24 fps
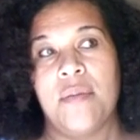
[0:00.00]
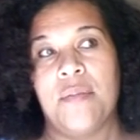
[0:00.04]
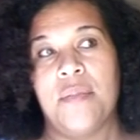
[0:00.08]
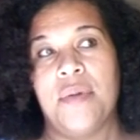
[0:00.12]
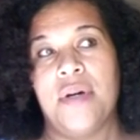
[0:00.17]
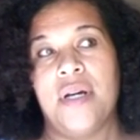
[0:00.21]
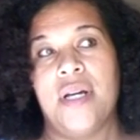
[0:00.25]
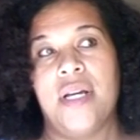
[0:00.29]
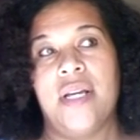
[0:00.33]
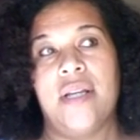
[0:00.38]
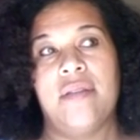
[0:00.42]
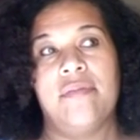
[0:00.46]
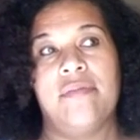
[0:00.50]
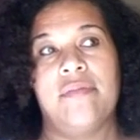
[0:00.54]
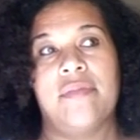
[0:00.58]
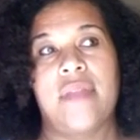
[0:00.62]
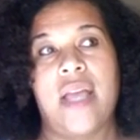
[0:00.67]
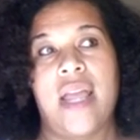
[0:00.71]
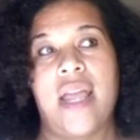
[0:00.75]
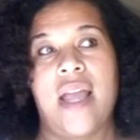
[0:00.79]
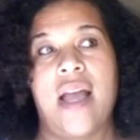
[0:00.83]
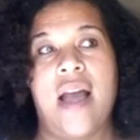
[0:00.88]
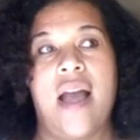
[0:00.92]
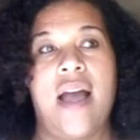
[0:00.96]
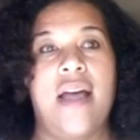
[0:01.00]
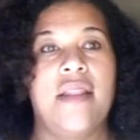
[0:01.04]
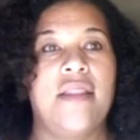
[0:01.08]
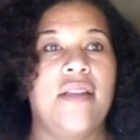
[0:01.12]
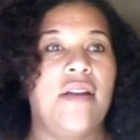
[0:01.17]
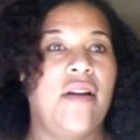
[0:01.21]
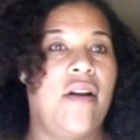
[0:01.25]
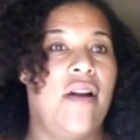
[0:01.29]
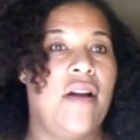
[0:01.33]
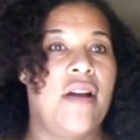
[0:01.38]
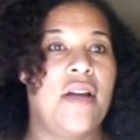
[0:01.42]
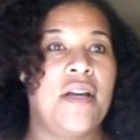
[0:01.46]
But thank God
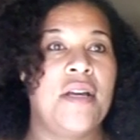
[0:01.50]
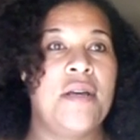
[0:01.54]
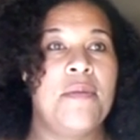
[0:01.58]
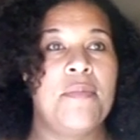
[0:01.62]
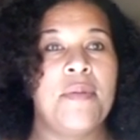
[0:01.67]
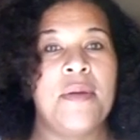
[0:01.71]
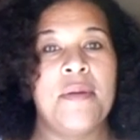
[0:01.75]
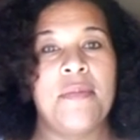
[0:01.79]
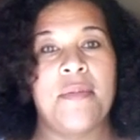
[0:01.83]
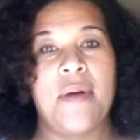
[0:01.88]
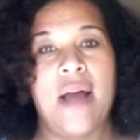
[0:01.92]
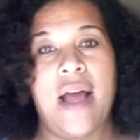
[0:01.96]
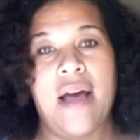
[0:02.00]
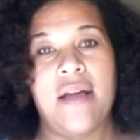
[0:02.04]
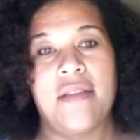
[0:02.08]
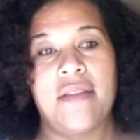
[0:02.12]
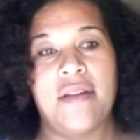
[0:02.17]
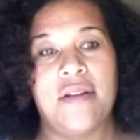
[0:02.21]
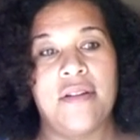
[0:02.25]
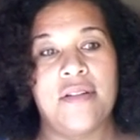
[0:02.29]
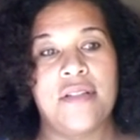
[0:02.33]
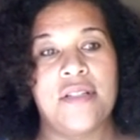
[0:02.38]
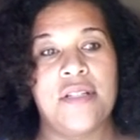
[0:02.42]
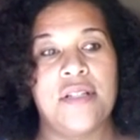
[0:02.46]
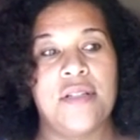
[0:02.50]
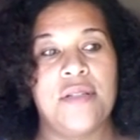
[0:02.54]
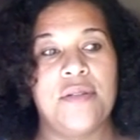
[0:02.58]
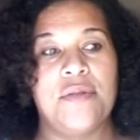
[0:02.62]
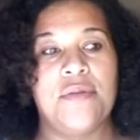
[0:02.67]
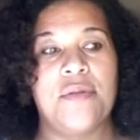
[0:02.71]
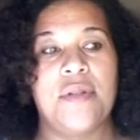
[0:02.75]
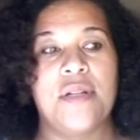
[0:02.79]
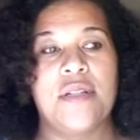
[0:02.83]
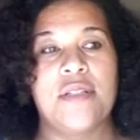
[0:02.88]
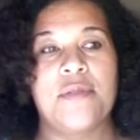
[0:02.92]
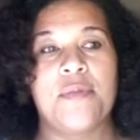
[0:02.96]
there are good people out there
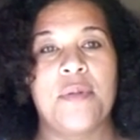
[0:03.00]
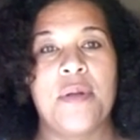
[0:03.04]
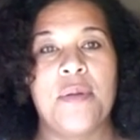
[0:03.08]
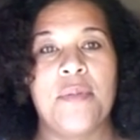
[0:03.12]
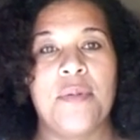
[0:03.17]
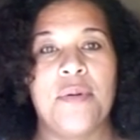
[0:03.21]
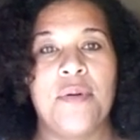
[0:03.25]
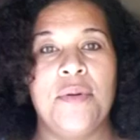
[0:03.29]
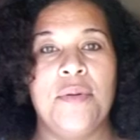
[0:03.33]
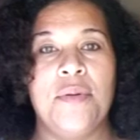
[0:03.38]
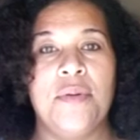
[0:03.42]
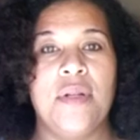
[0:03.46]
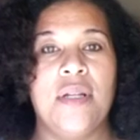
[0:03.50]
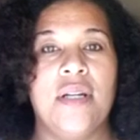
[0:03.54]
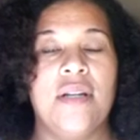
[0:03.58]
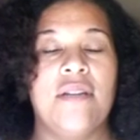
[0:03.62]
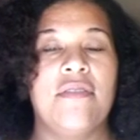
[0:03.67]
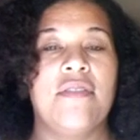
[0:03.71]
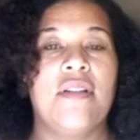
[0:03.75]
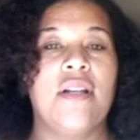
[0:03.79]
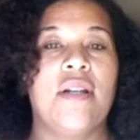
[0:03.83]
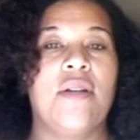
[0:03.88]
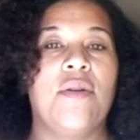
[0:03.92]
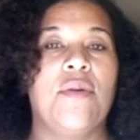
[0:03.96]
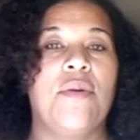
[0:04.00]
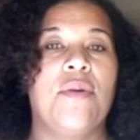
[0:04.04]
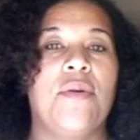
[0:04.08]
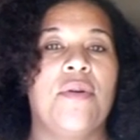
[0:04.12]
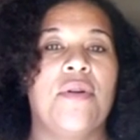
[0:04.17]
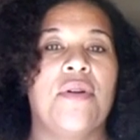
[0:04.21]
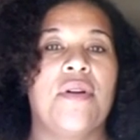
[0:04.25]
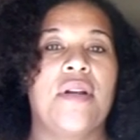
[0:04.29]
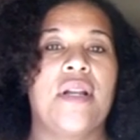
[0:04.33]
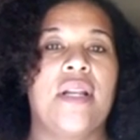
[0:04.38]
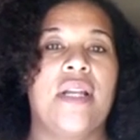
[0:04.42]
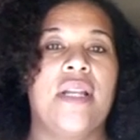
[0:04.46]
too. There's people who love the
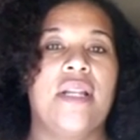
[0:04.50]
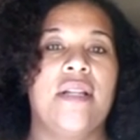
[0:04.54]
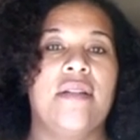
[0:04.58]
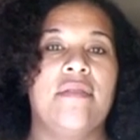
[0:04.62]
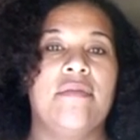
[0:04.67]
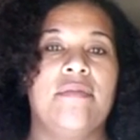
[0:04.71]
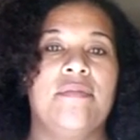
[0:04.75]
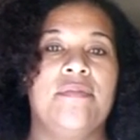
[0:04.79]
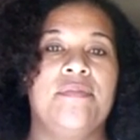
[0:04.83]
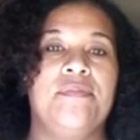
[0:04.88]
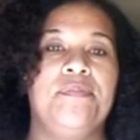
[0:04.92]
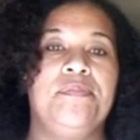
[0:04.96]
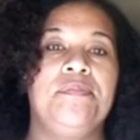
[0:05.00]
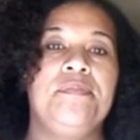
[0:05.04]
Lord and